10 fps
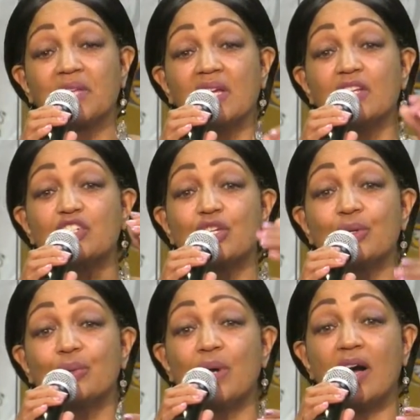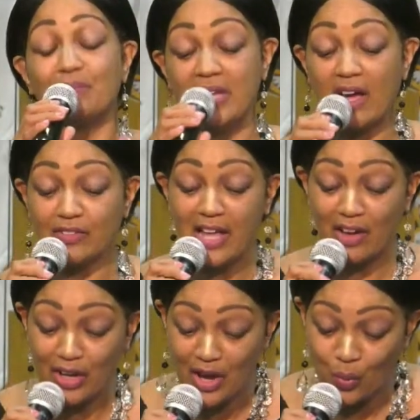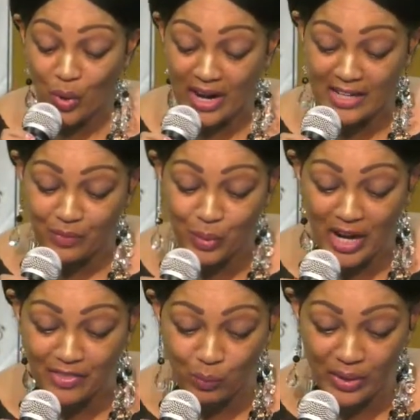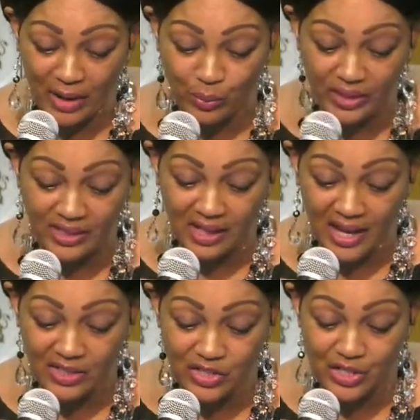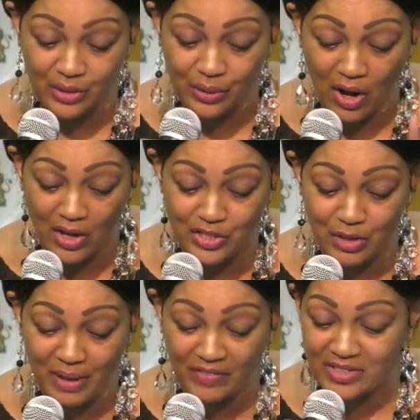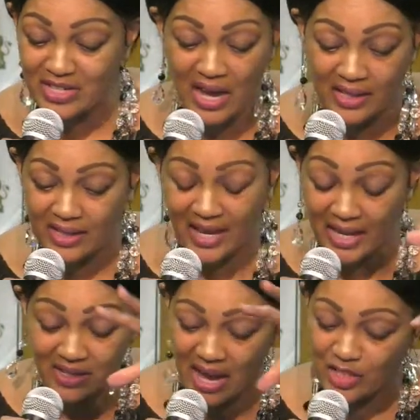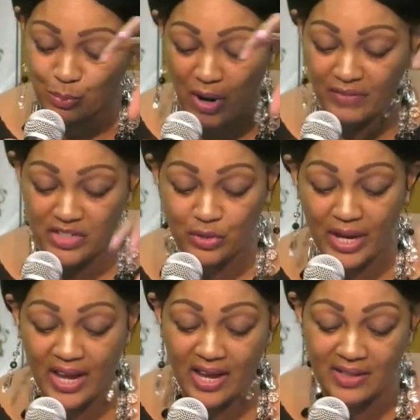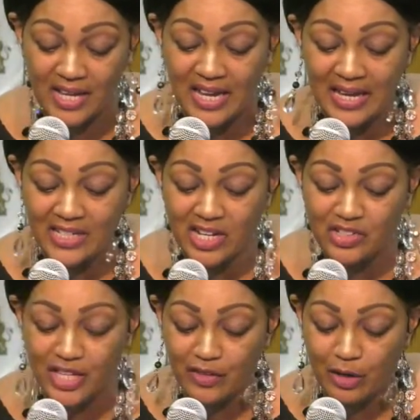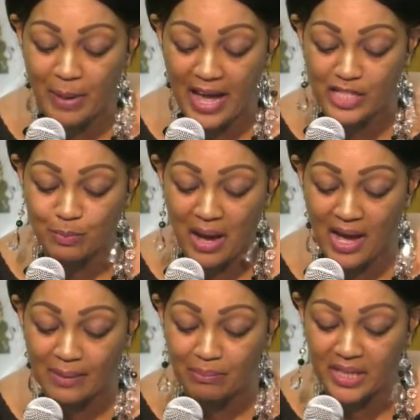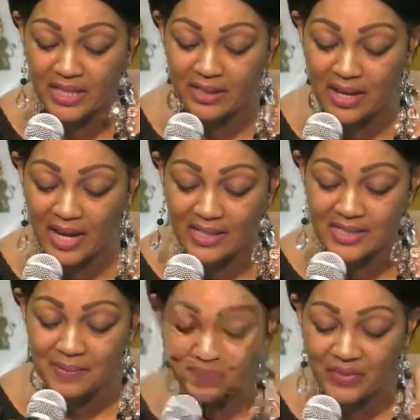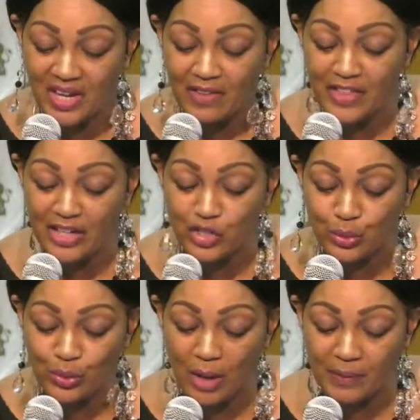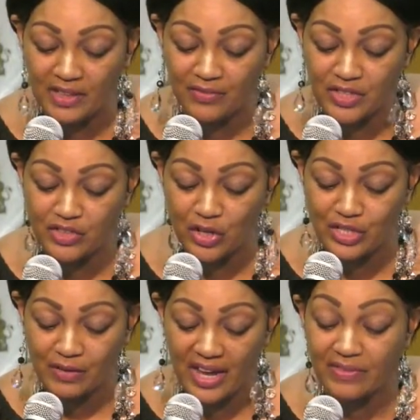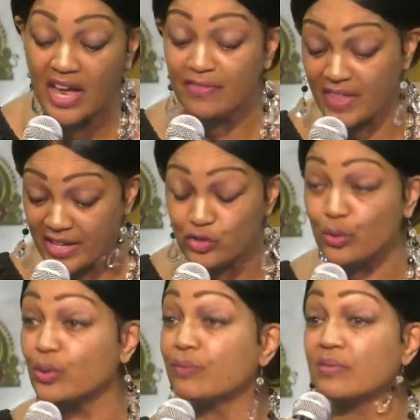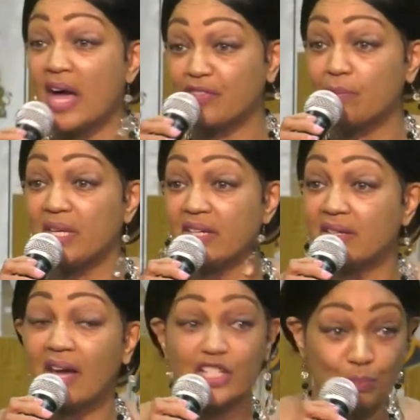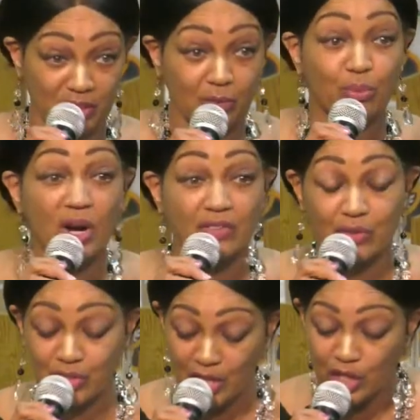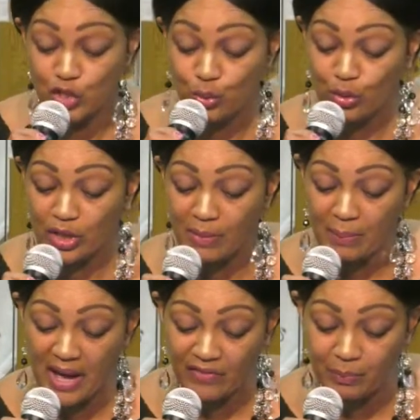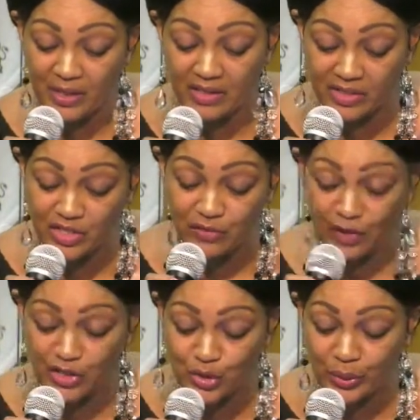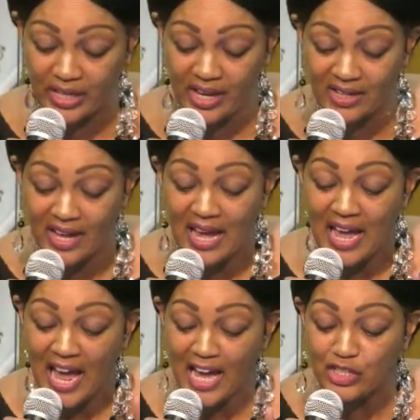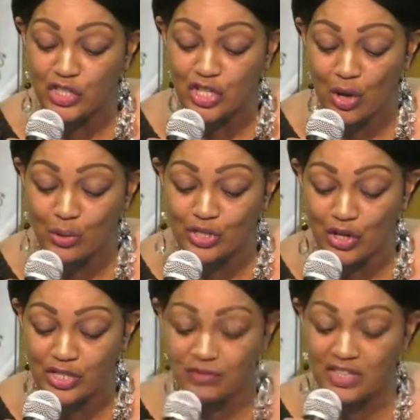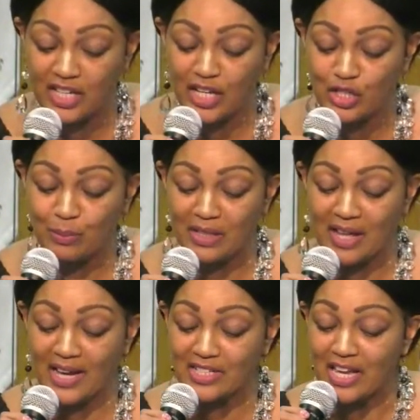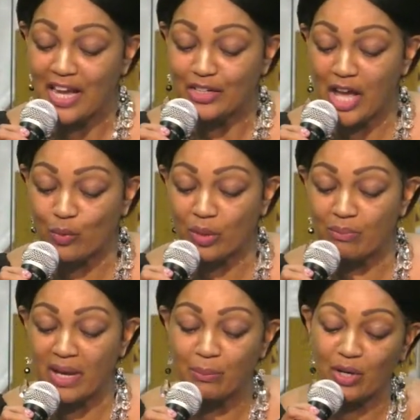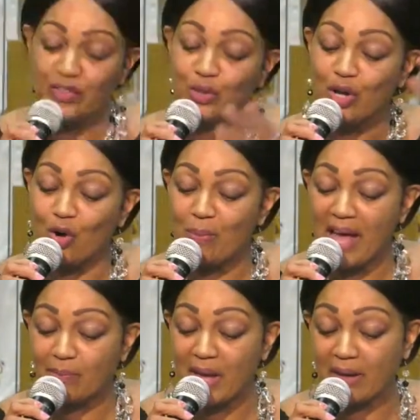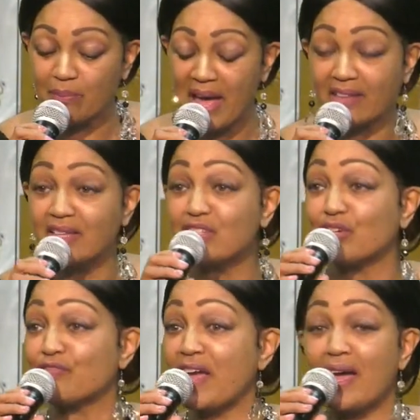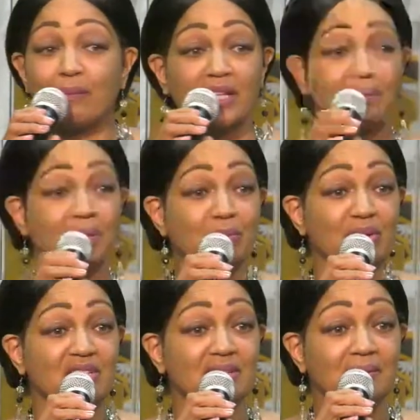to, what I really like too also about this God's providential hand, it says, then there passed by Midianites that drew up and lifted Joseph, and they drew, not the Midianites, but the brothers, drew him up out of the pit. This is verse 28. And sold Joseph to the Ishmaelites. Now remember, if you go back, these are family members.